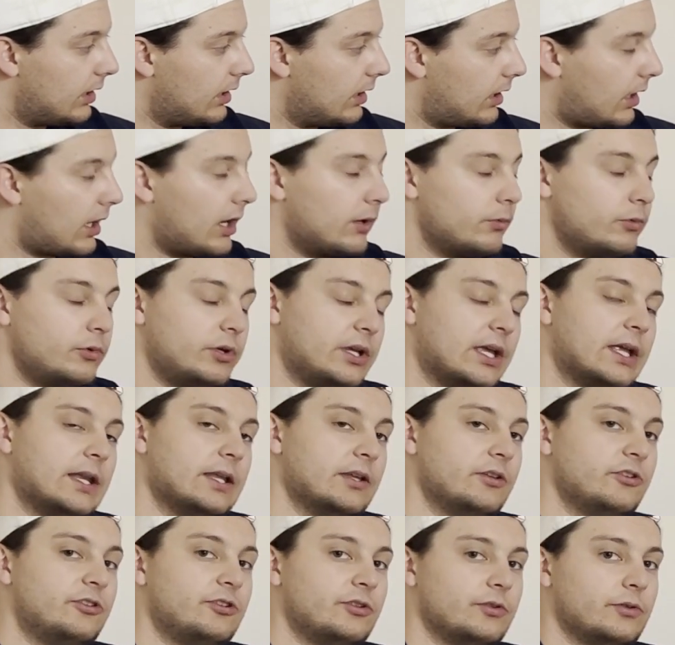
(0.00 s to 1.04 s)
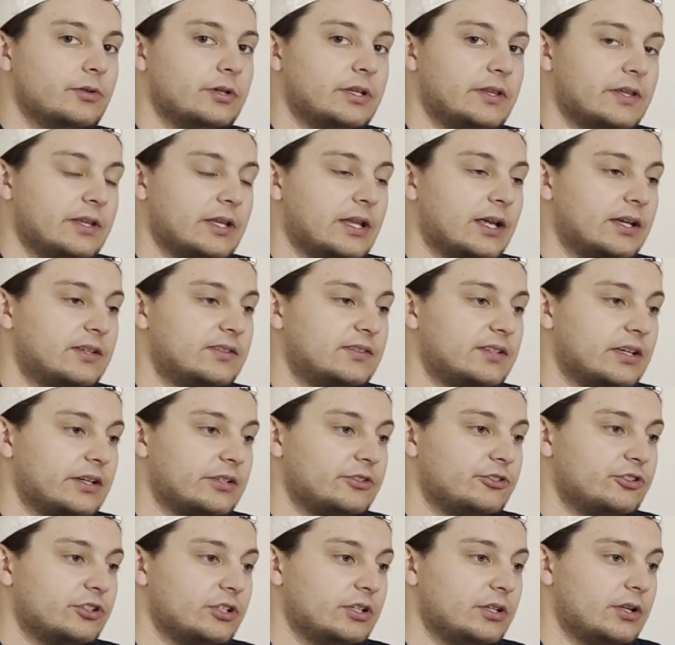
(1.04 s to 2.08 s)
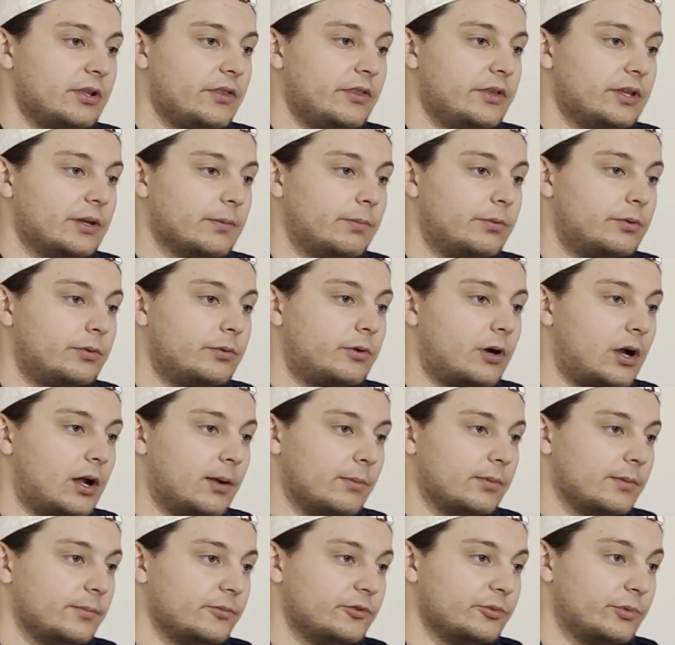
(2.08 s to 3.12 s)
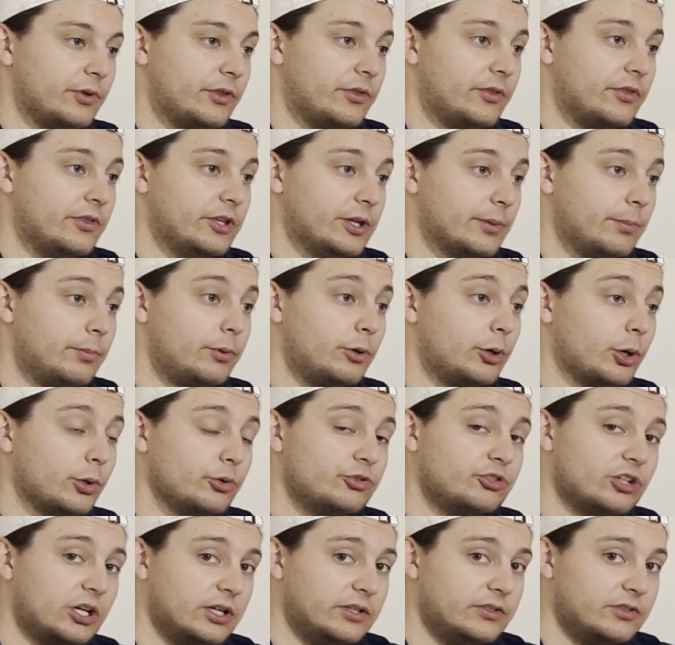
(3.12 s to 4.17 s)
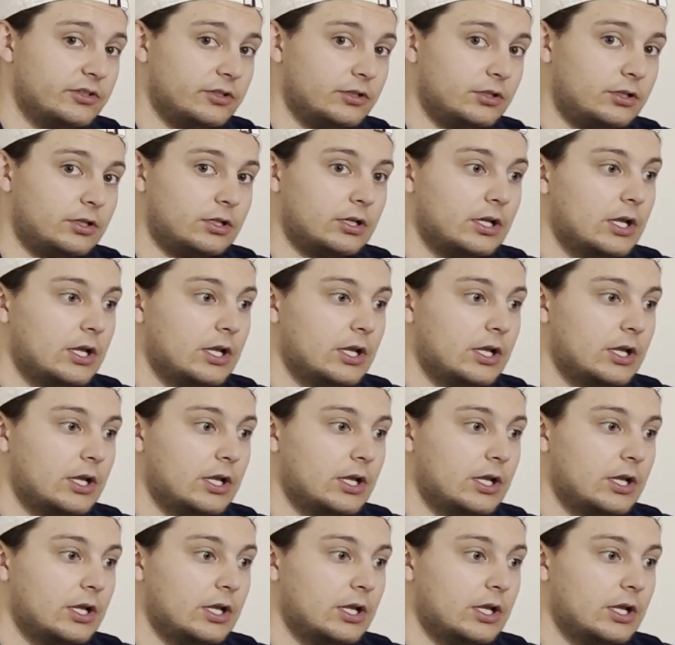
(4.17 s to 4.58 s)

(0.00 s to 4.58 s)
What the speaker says: I will get into in the next section the problems with the approach I took.